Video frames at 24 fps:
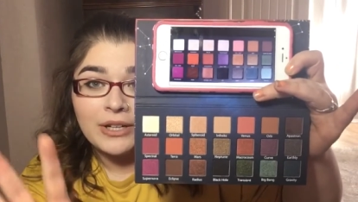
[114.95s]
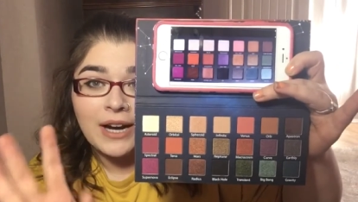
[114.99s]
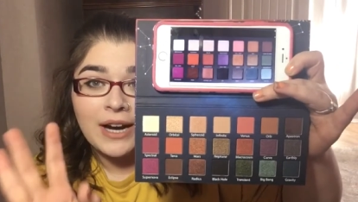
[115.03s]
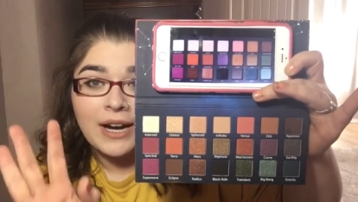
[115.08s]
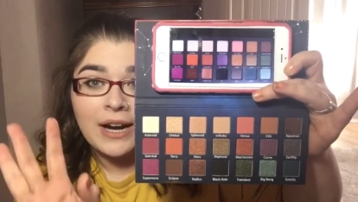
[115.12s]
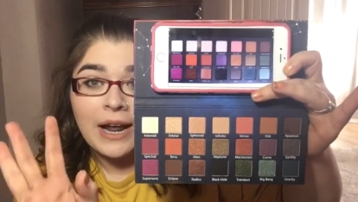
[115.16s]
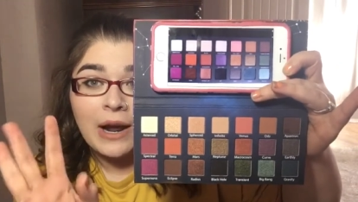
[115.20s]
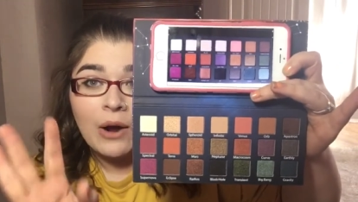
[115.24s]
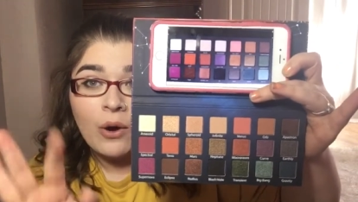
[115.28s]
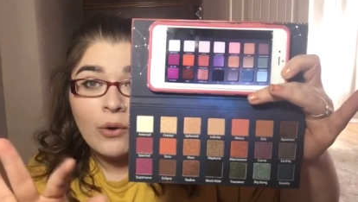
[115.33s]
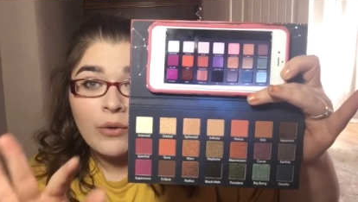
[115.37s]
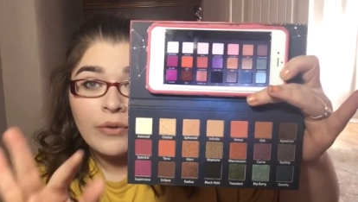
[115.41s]

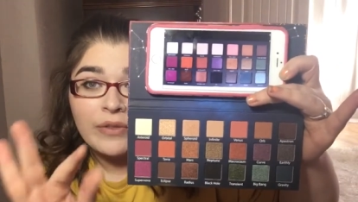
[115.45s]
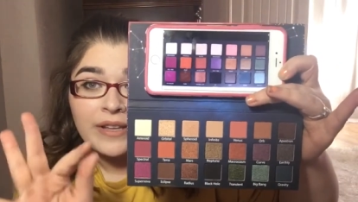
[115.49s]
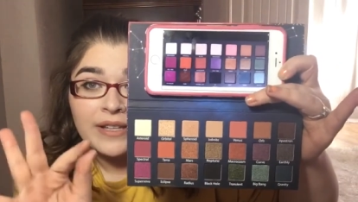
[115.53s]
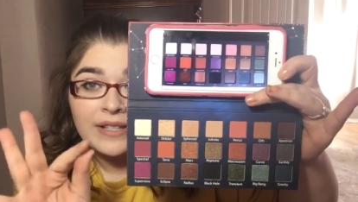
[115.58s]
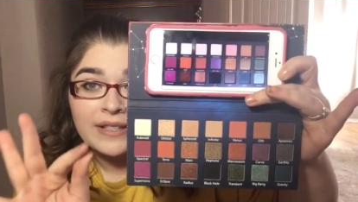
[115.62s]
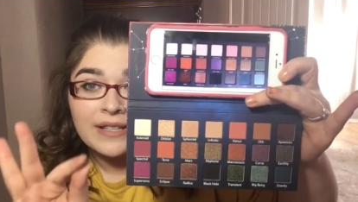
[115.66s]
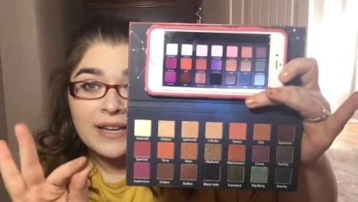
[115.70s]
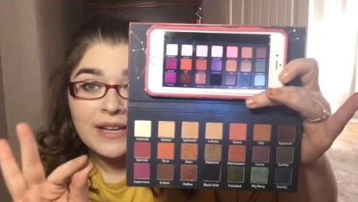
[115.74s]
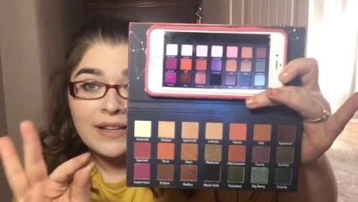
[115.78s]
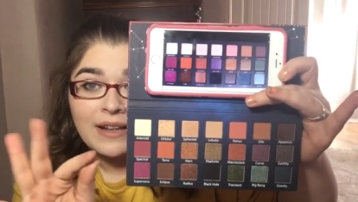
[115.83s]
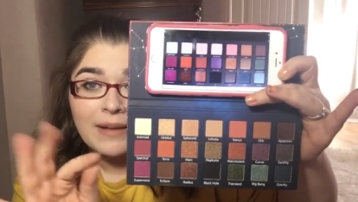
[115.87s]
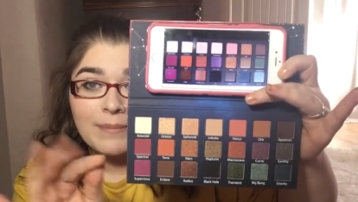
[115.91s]
and I only
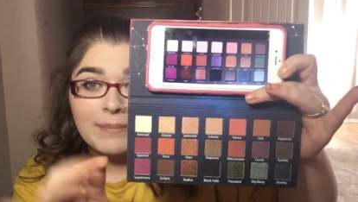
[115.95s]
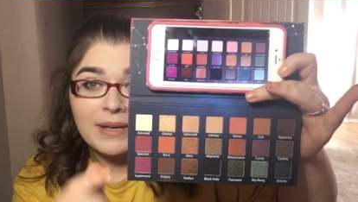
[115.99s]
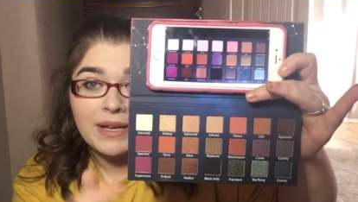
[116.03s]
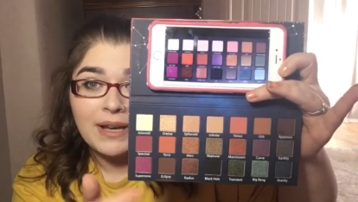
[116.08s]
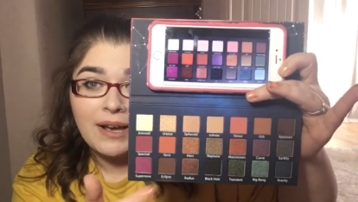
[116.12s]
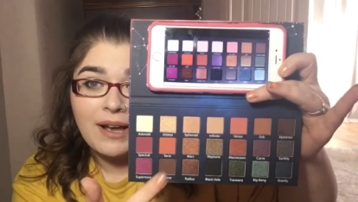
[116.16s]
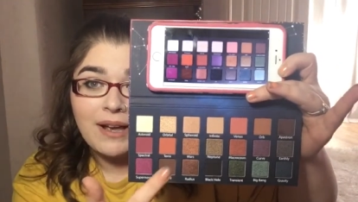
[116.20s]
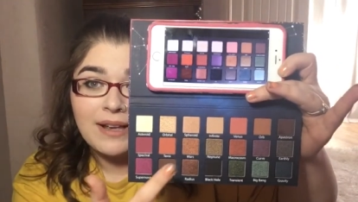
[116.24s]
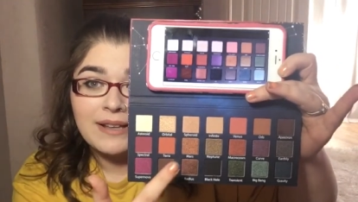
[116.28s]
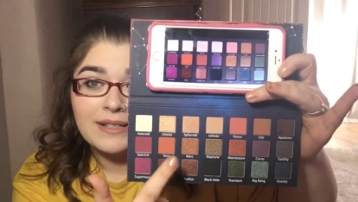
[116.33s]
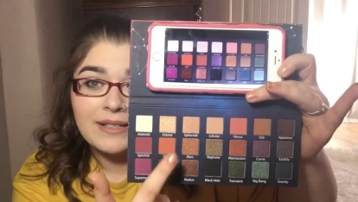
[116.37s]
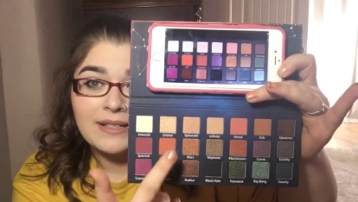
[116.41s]
say that
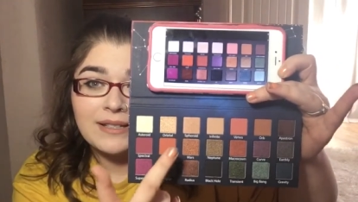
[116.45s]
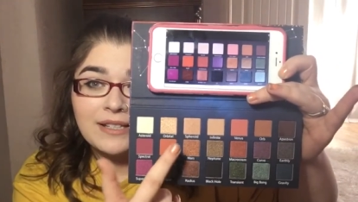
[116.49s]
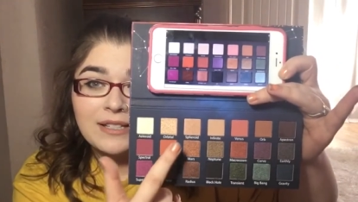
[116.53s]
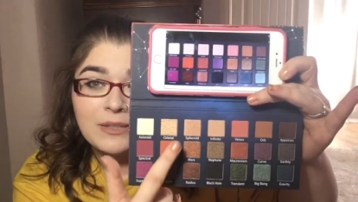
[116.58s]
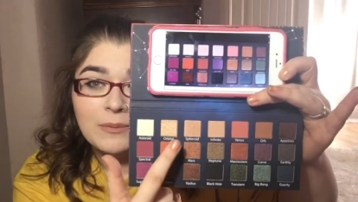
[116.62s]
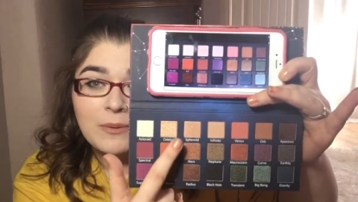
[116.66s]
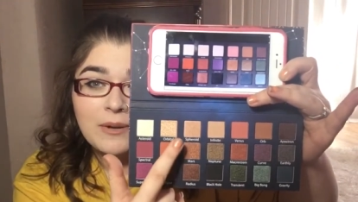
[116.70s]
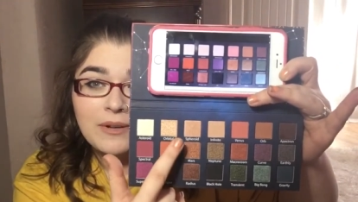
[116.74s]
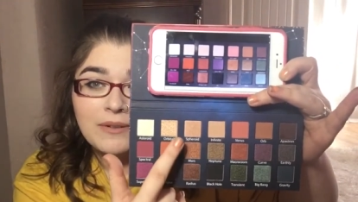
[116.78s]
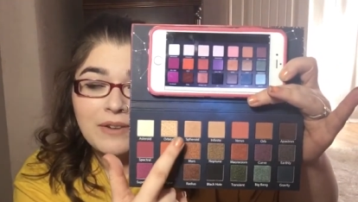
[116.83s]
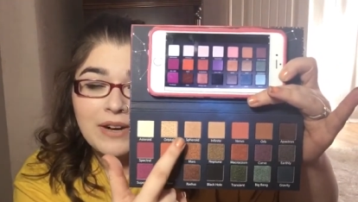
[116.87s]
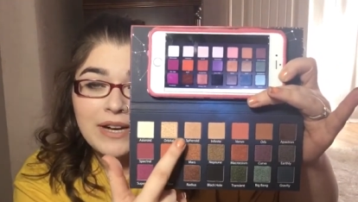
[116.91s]
because this
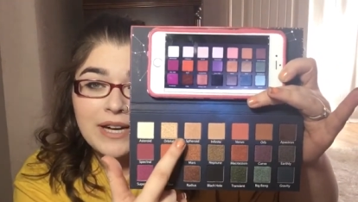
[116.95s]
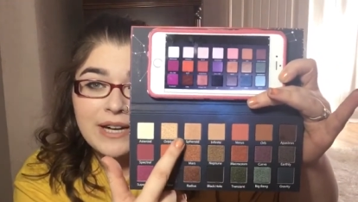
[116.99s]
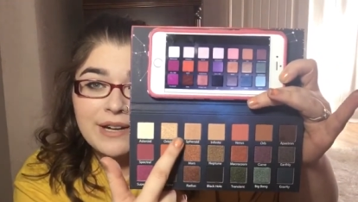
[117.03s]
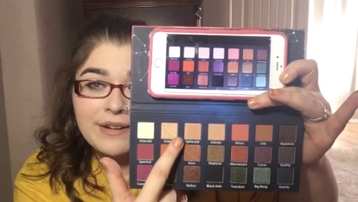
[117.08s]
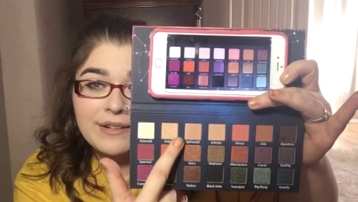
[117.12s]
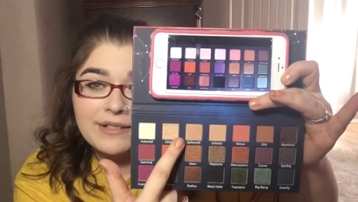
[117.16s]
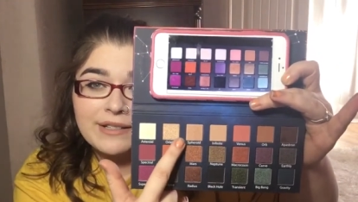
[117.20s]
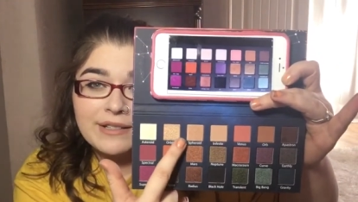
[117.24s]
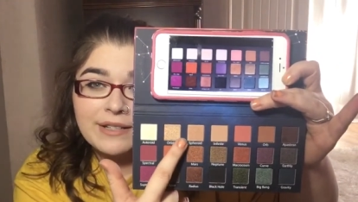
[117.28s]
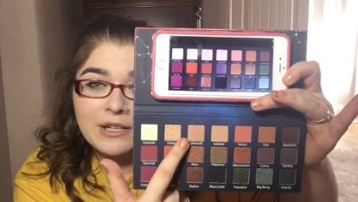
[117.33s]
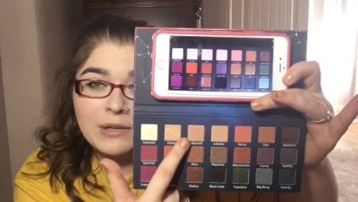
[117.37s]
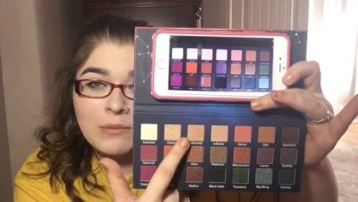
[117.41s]
one right here
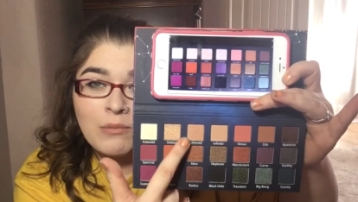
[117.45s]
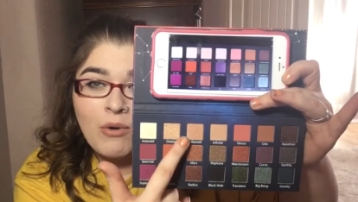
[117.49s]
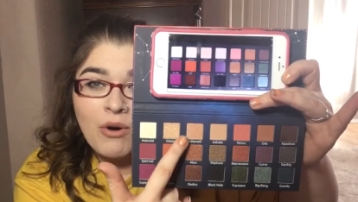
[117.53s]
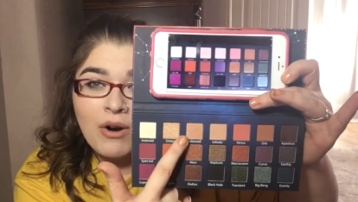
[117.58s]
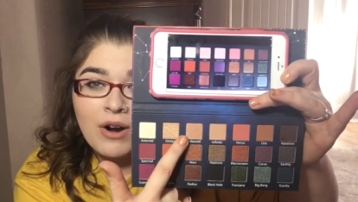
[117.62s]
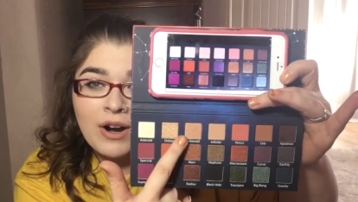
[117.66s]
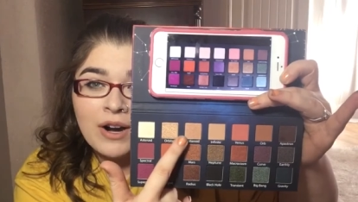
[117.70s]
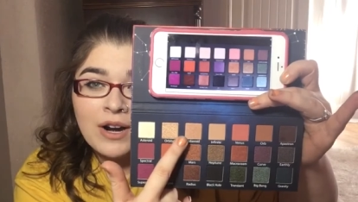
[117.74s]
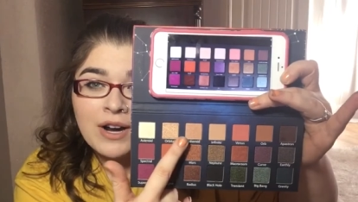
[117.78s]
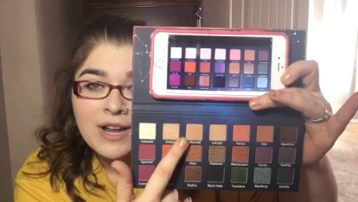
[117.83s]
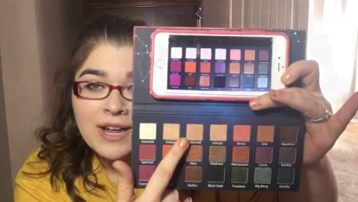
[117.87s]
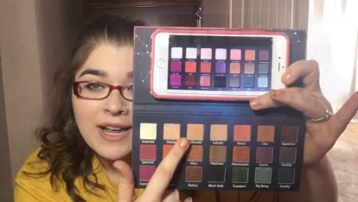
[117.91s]
is a little
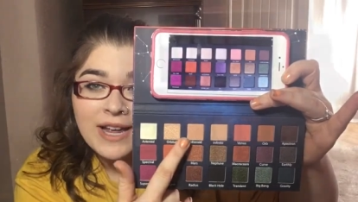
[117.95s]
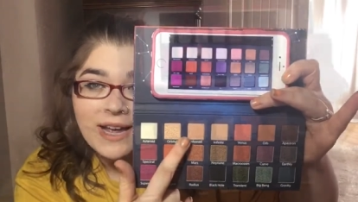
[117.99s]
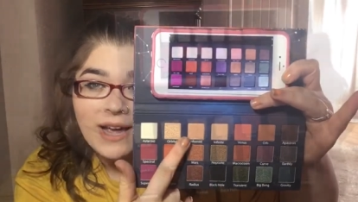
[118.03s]
more,